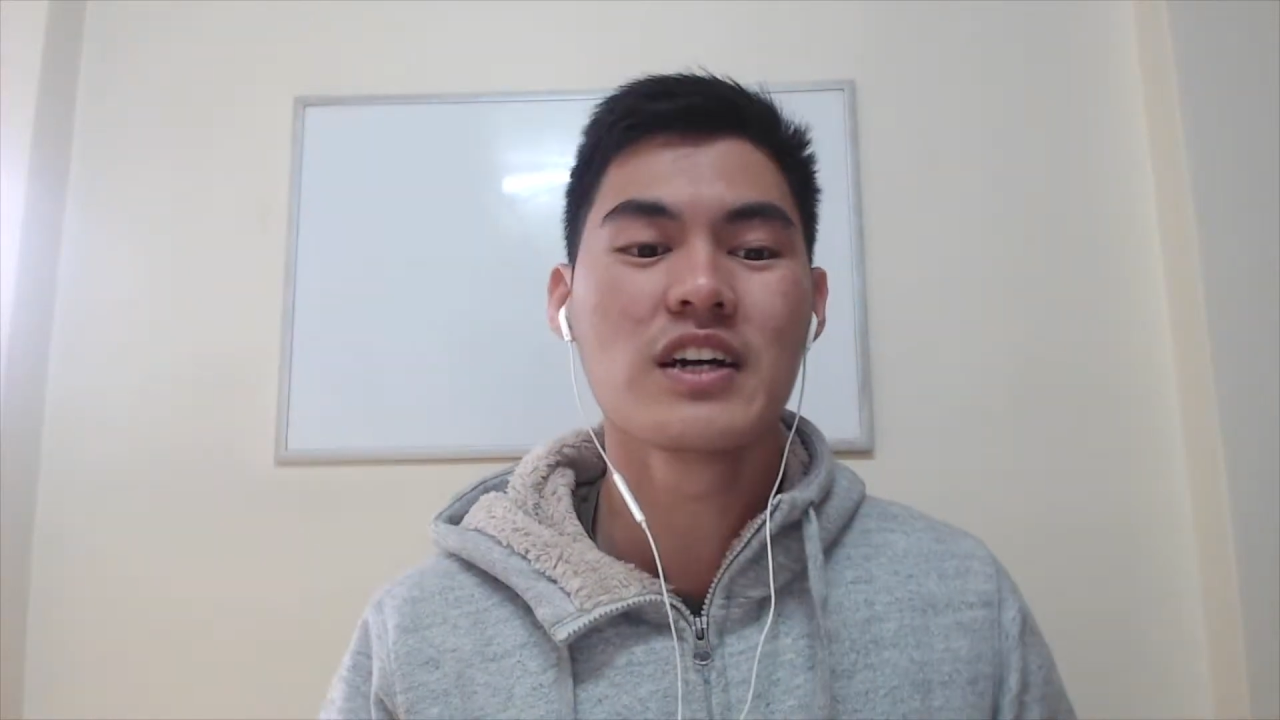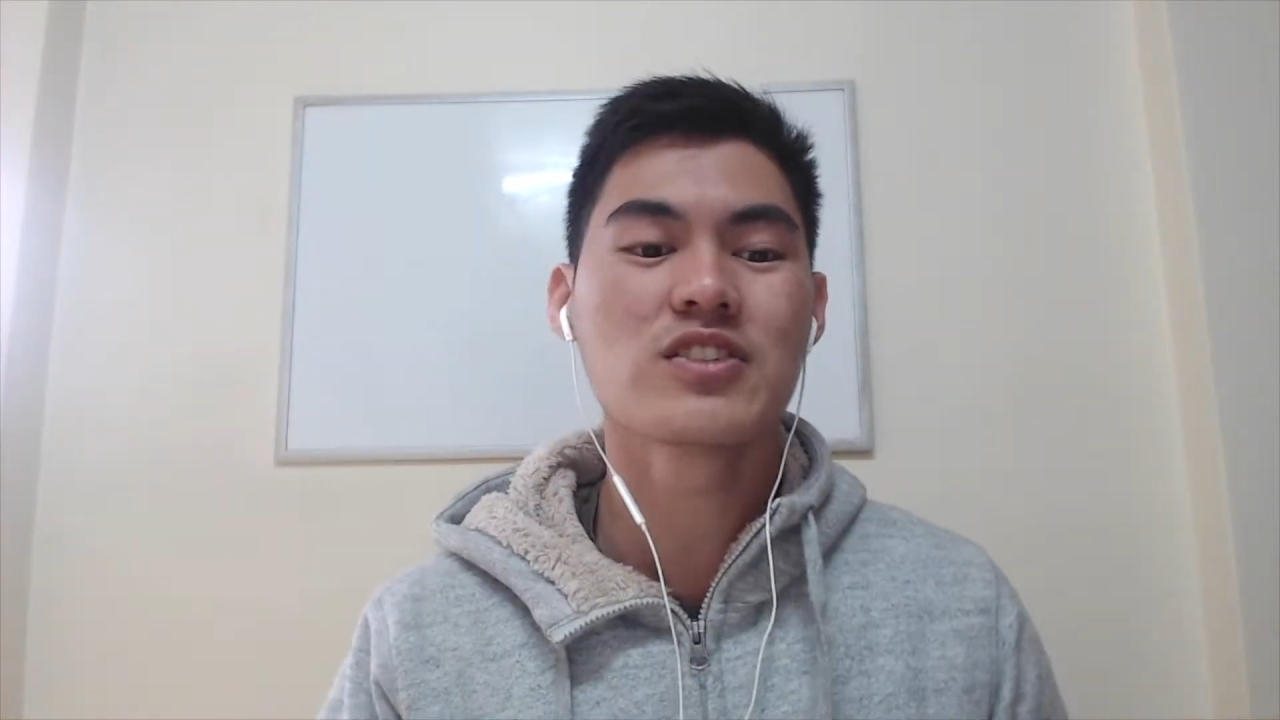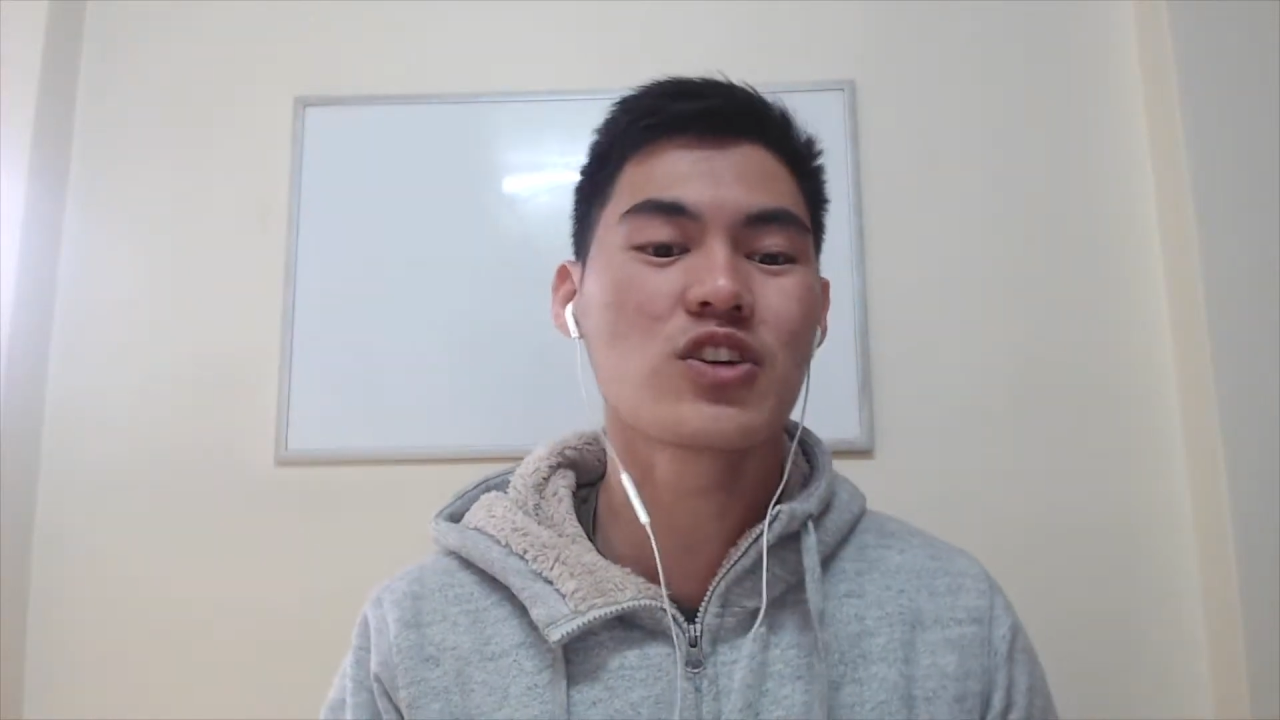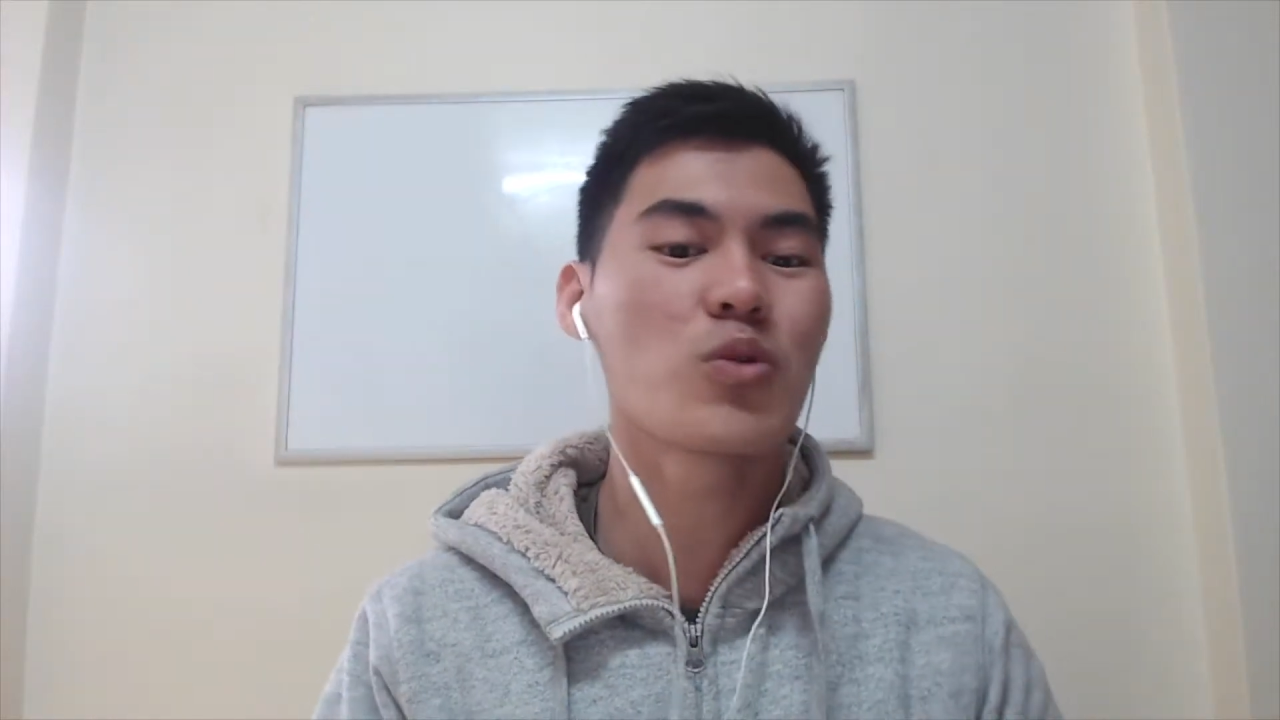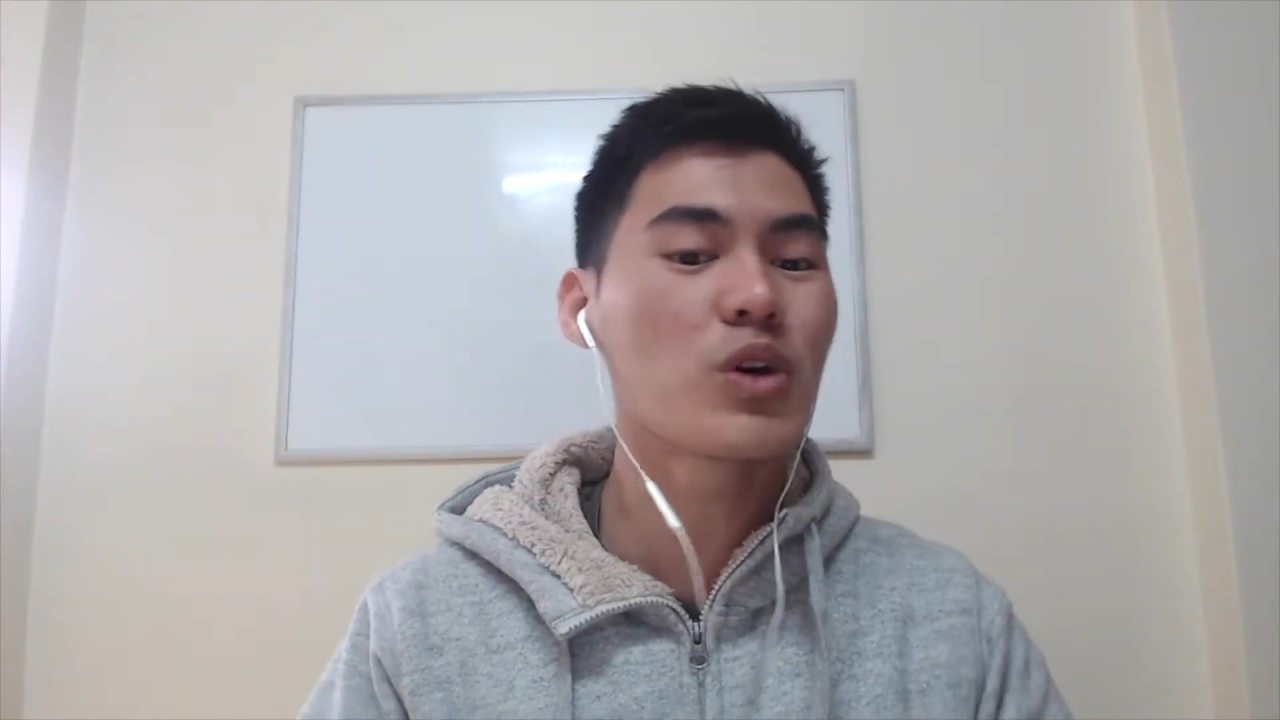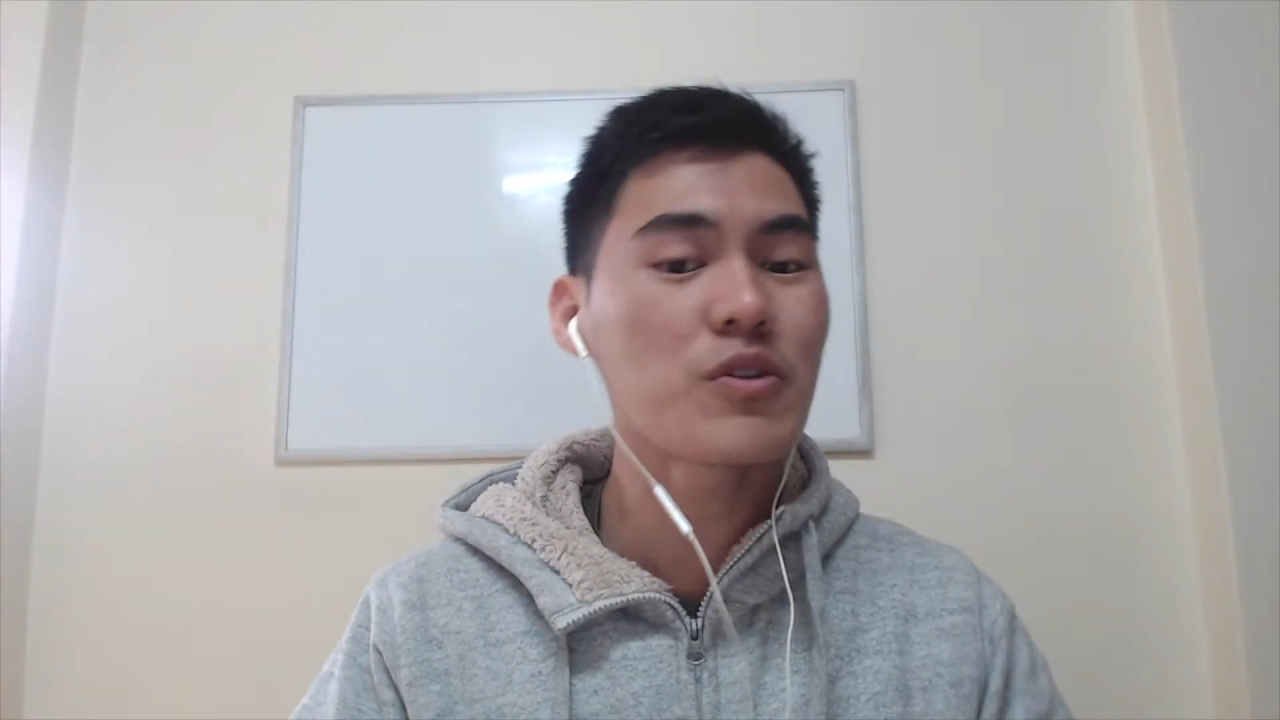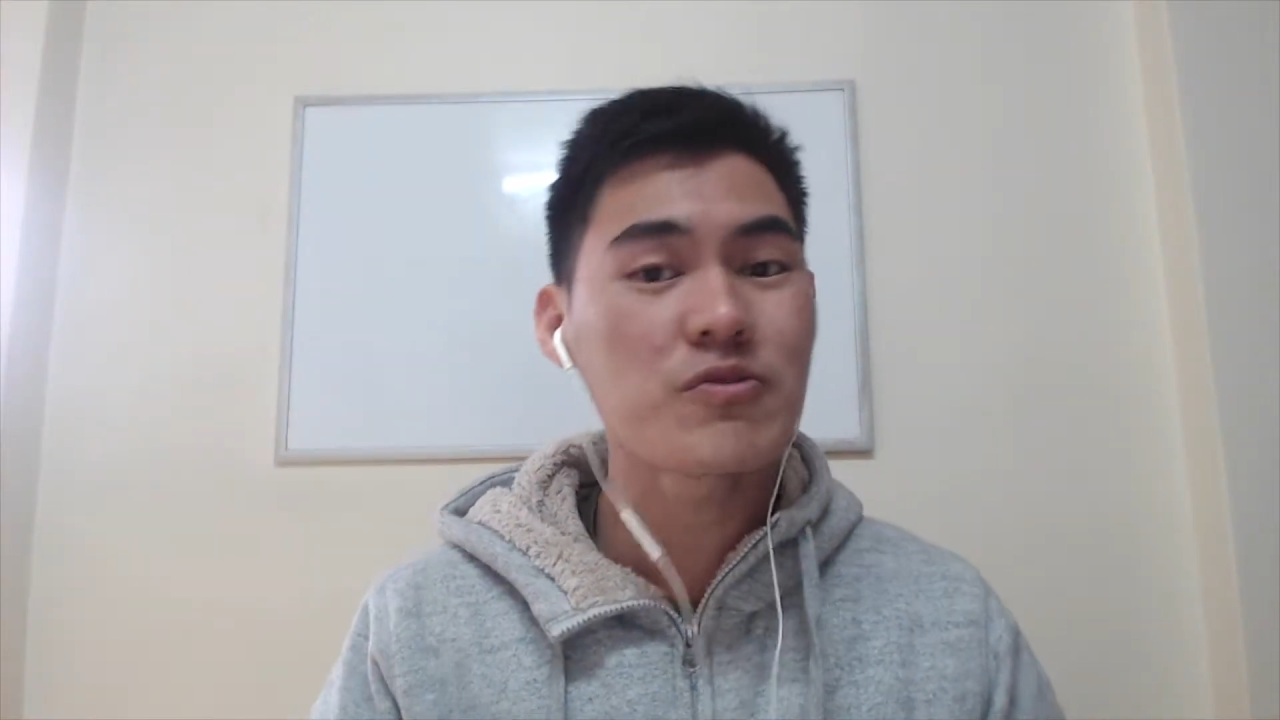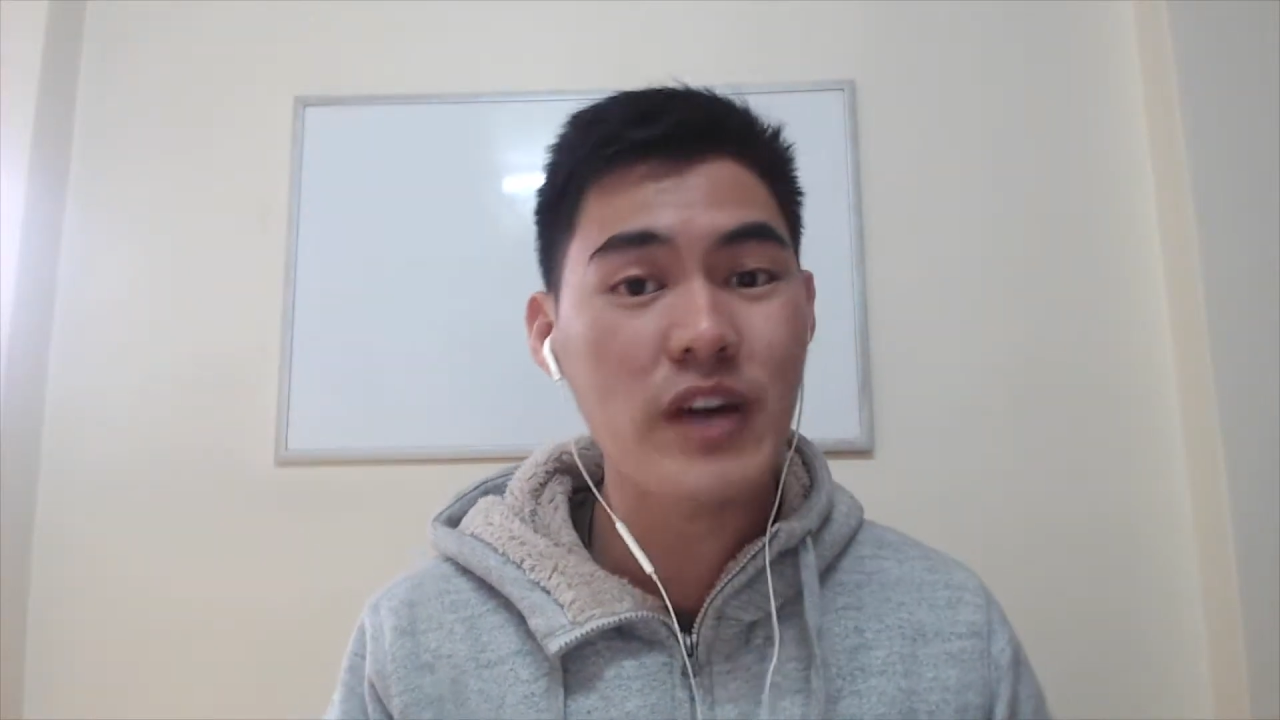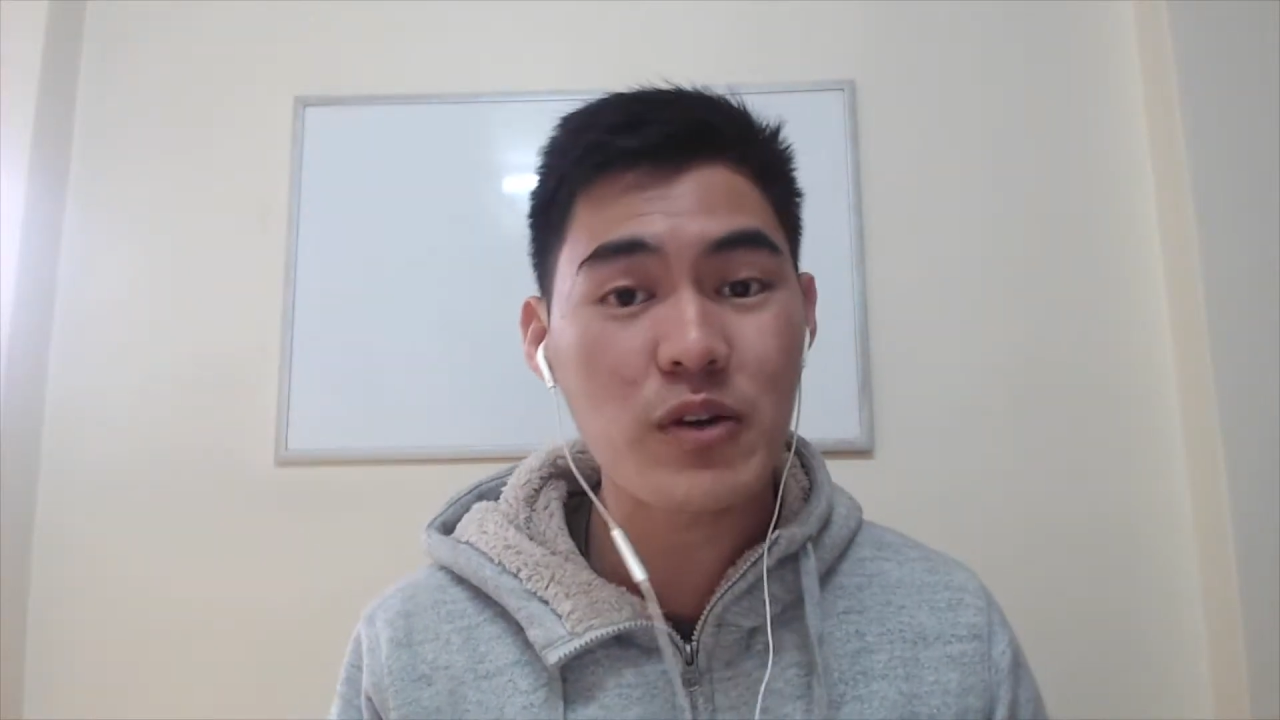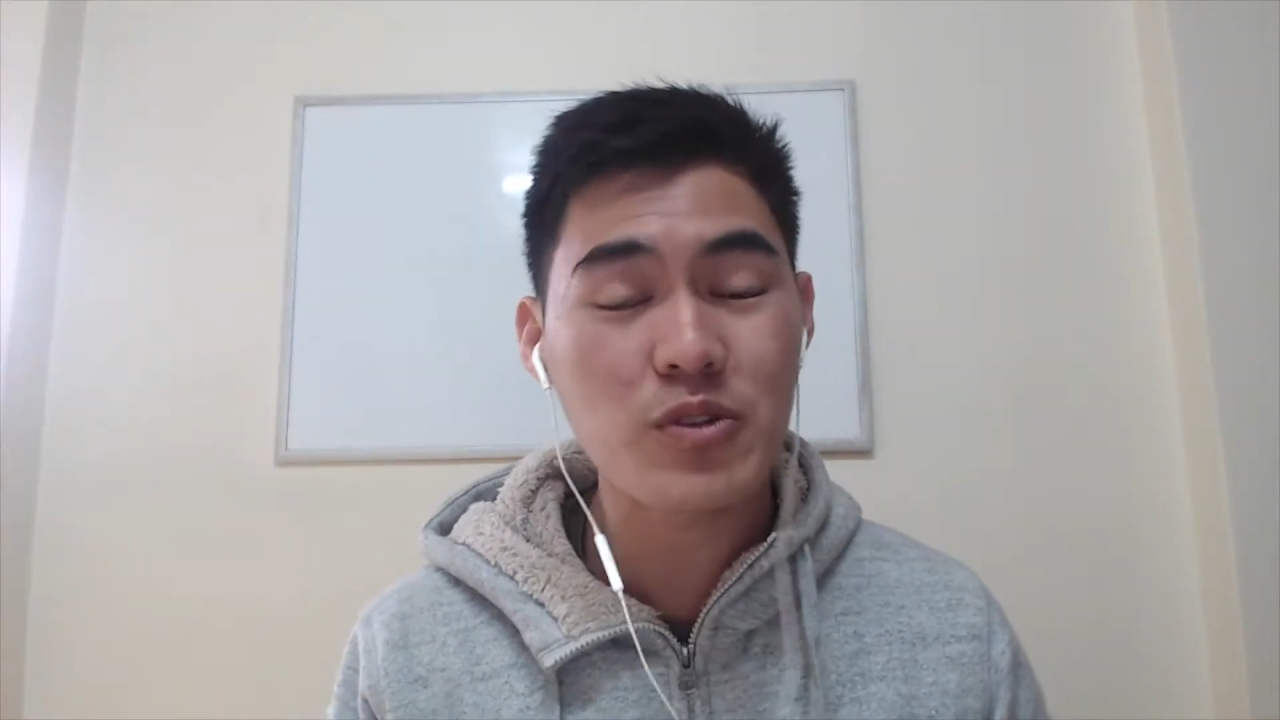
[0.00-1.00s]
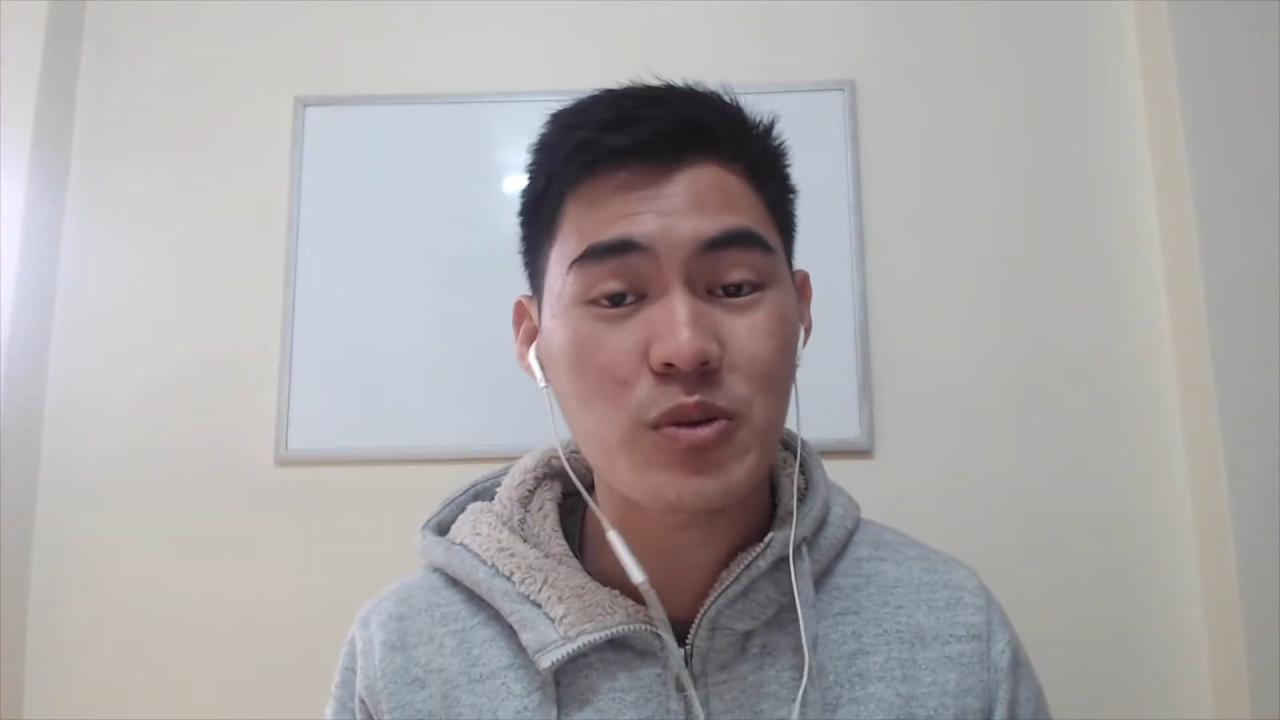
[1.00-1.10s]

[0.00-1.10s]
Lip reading: So what I've found for the